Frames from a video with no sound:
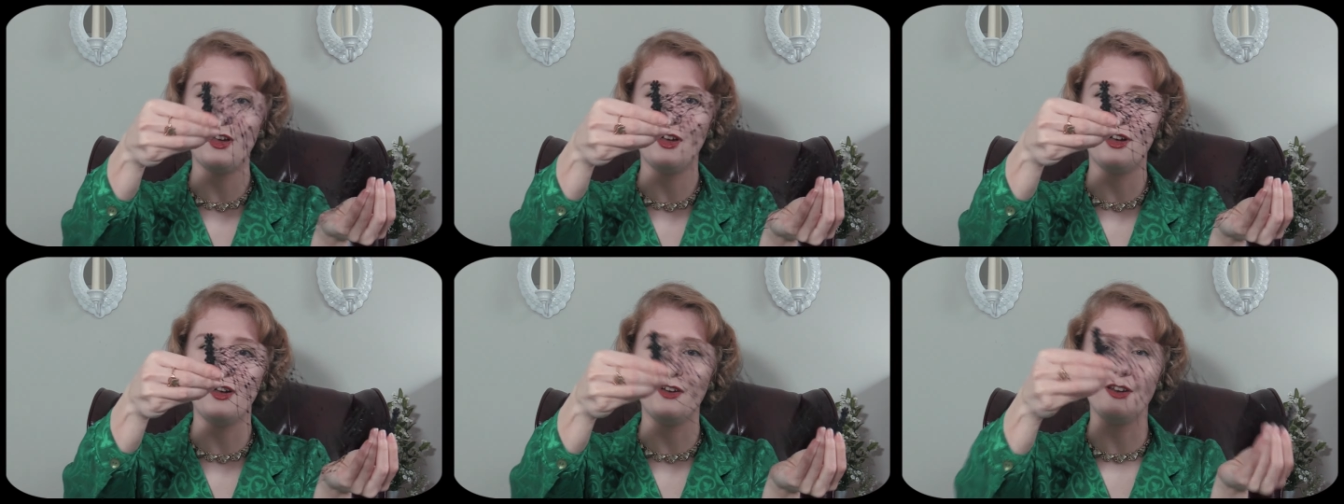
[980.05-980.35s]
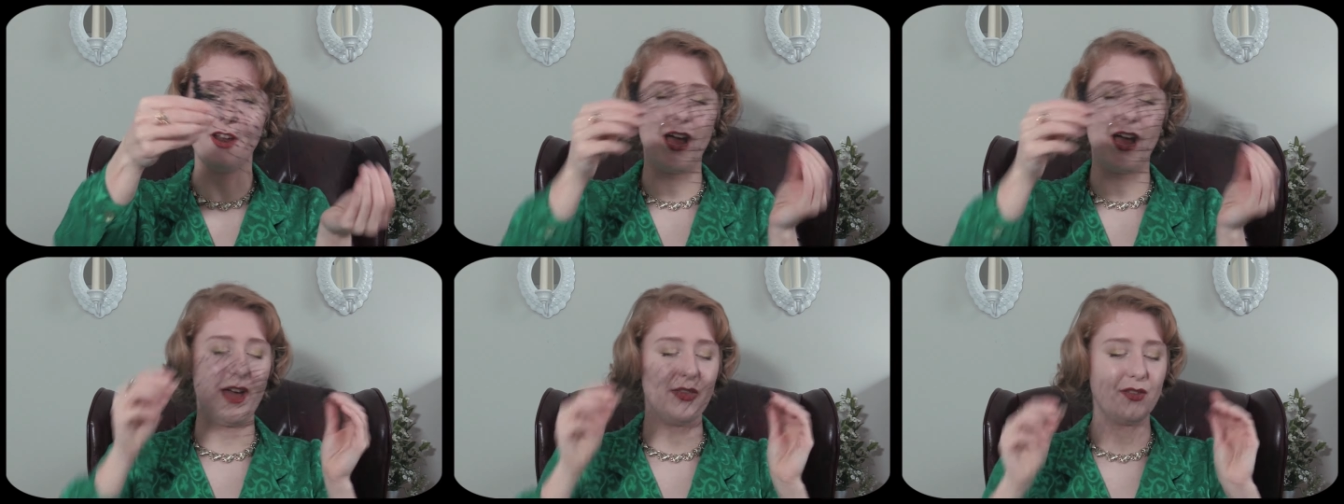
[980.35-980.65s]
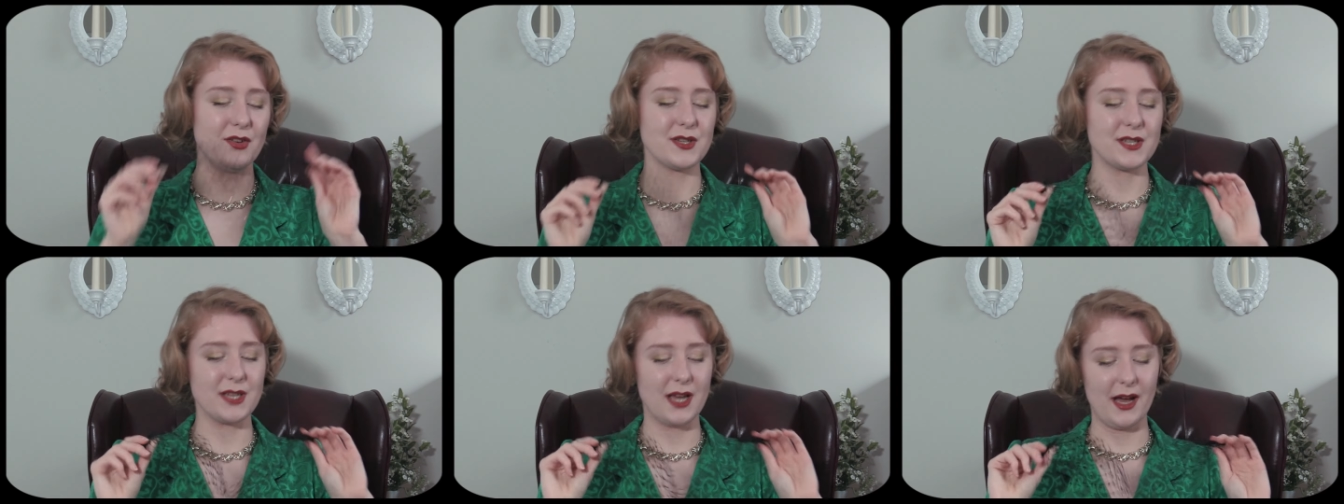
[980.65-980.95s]
on
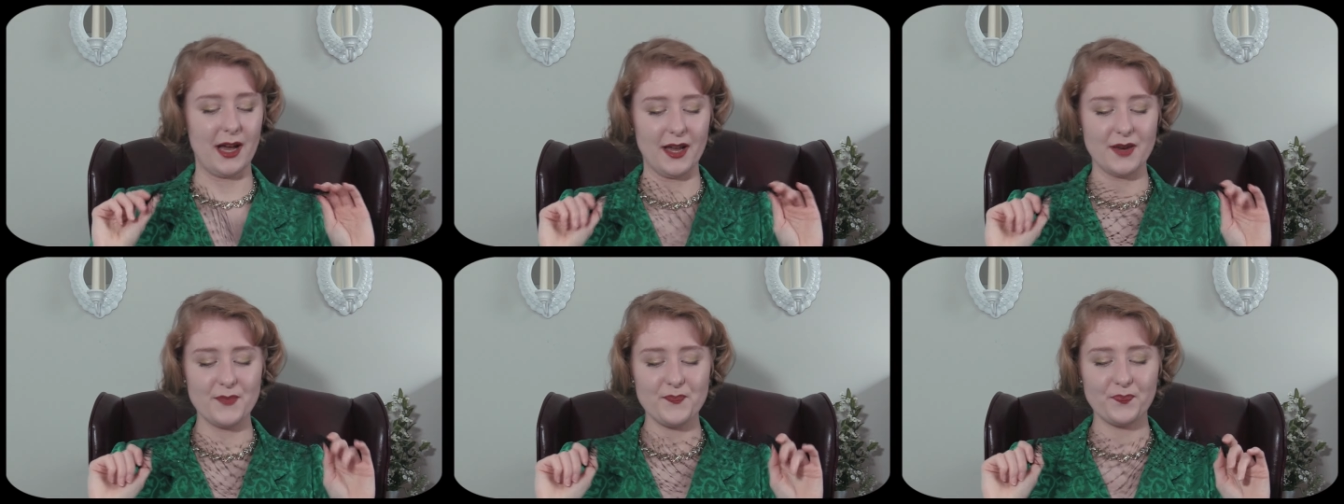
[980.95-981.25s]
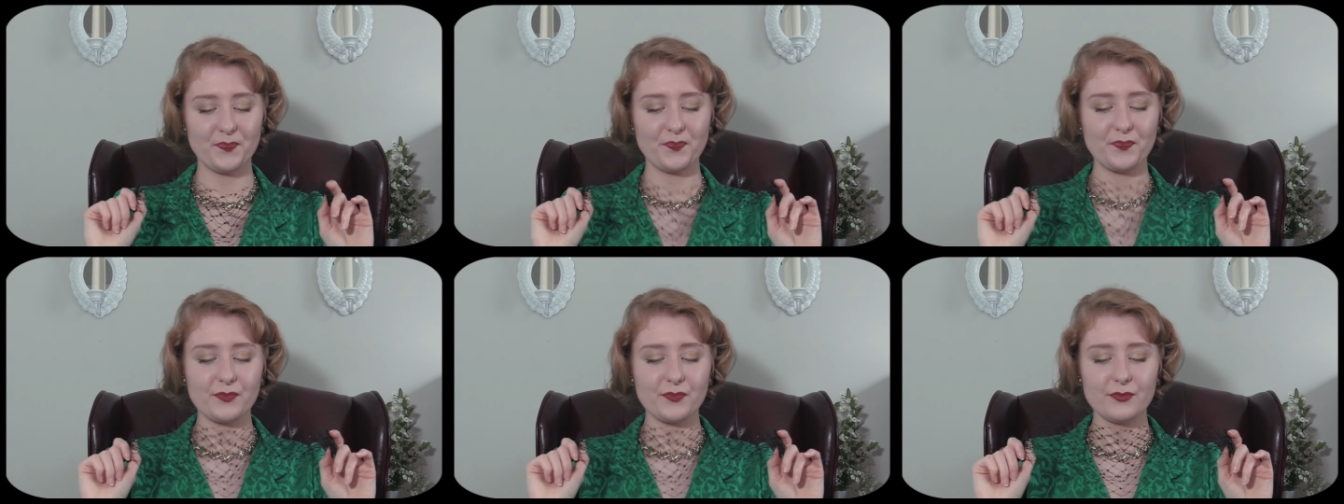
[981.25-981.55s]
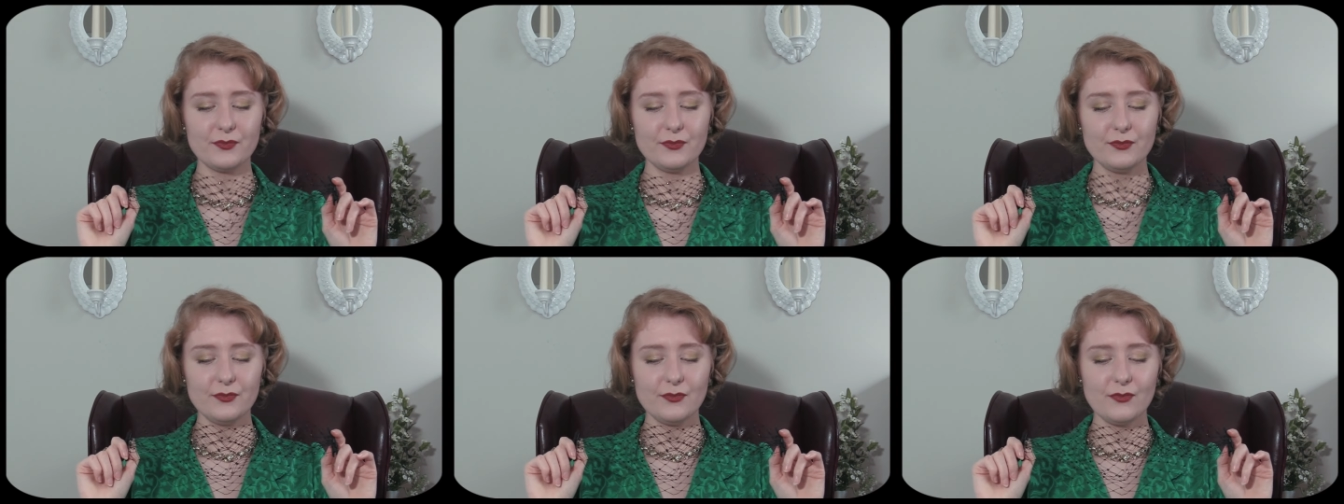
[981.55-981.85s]
either side.
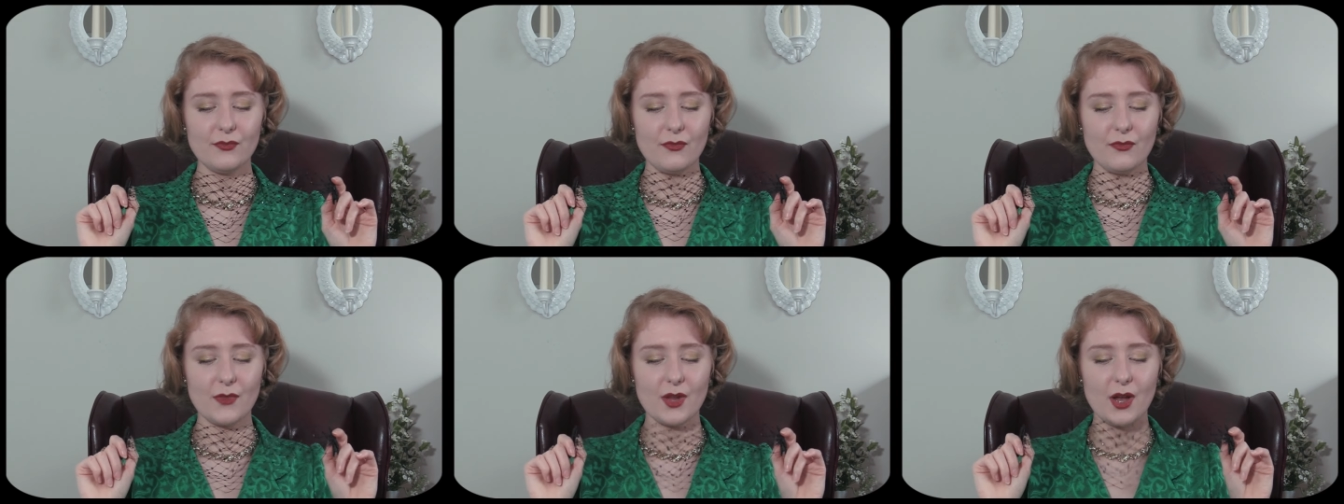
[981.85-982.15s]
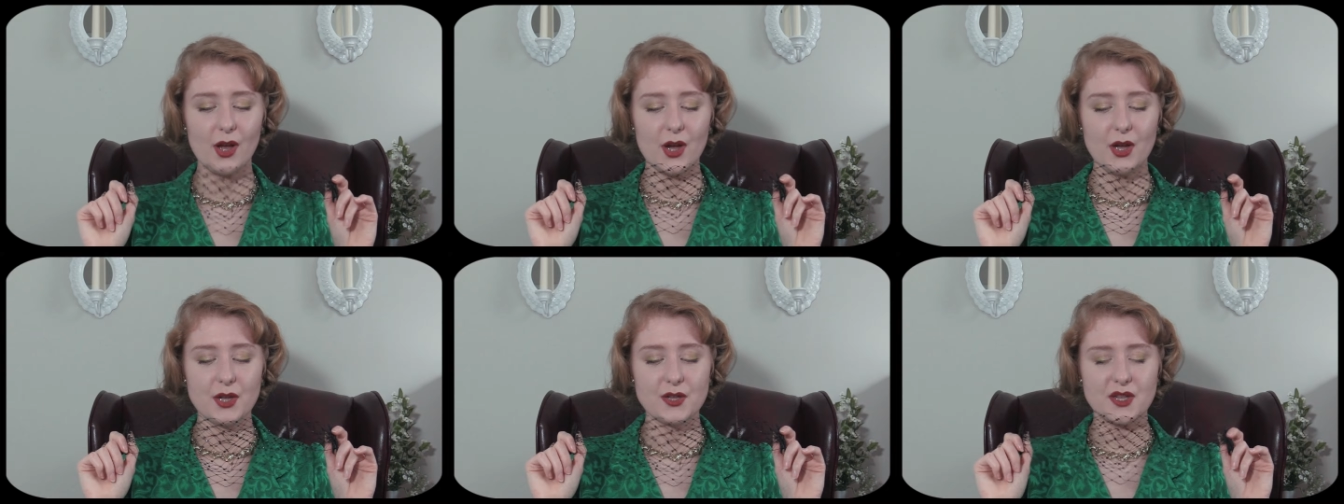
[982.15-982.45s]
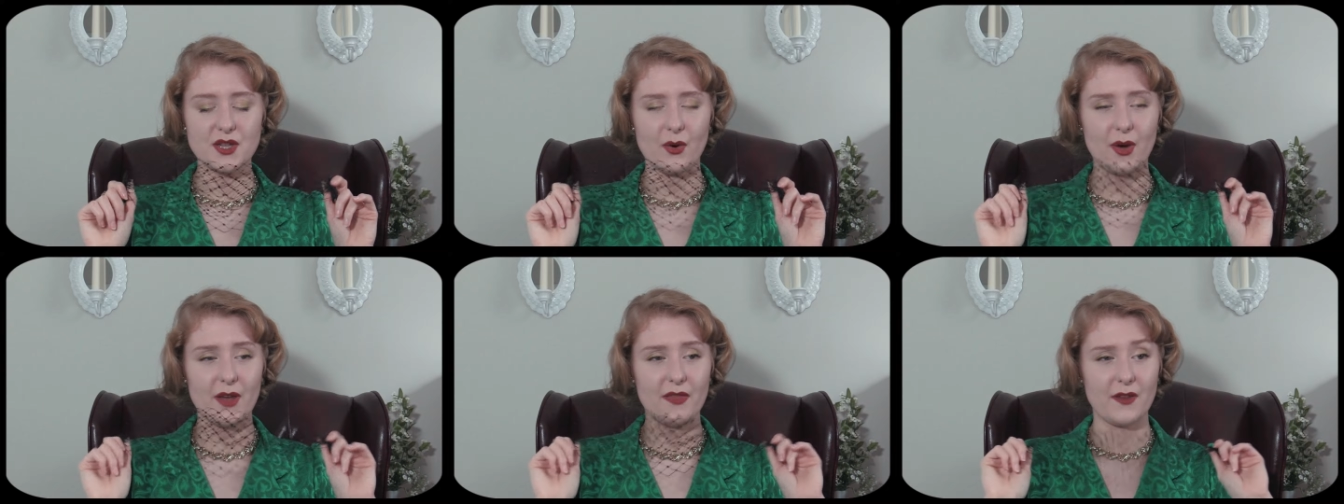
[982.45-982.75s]

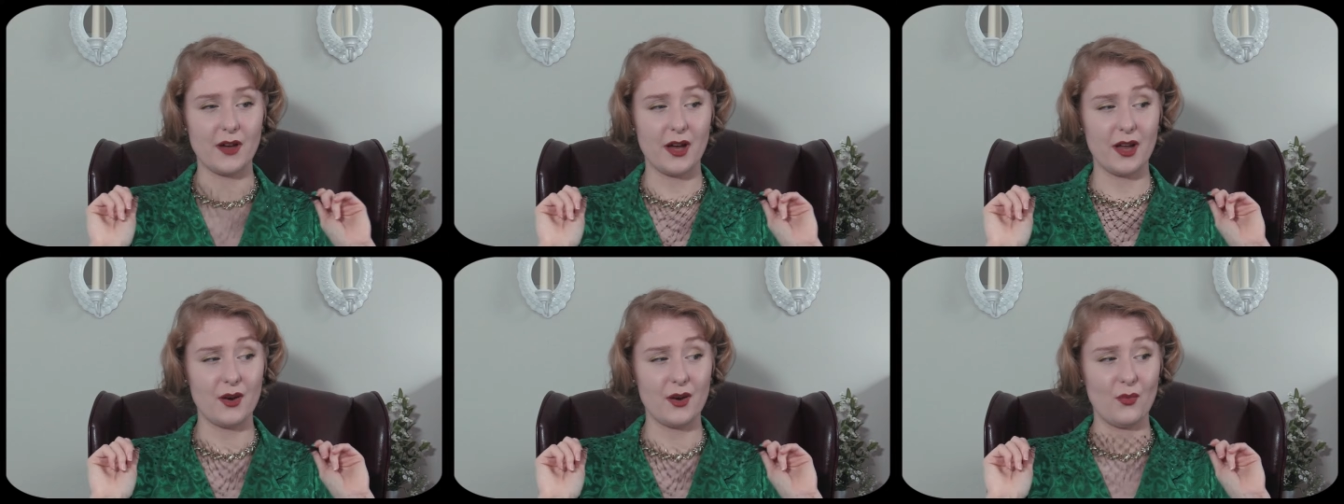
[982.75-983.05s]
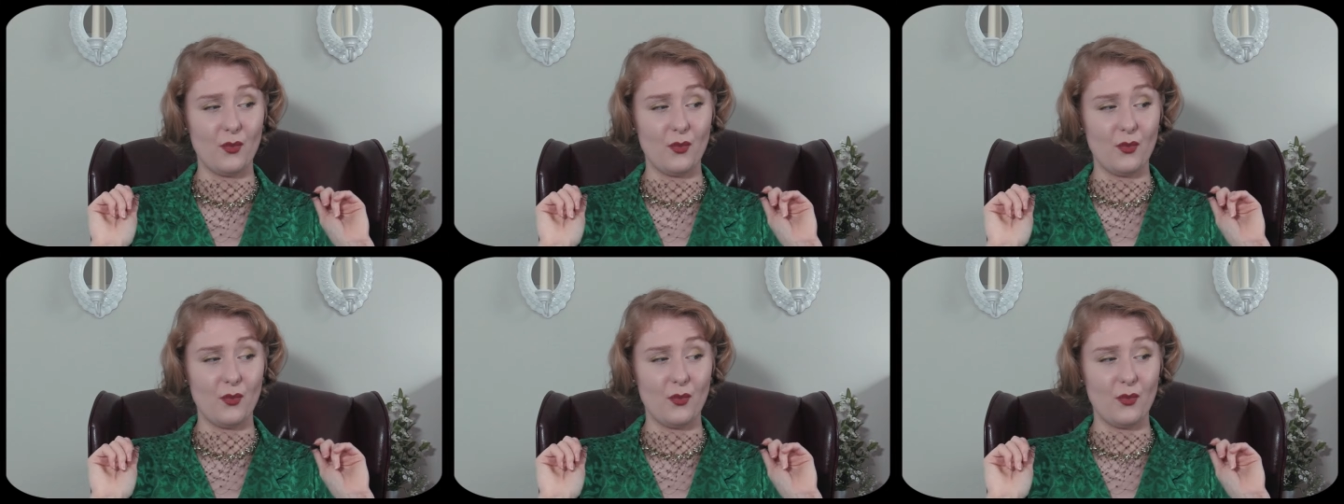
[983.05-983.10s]
So I thought,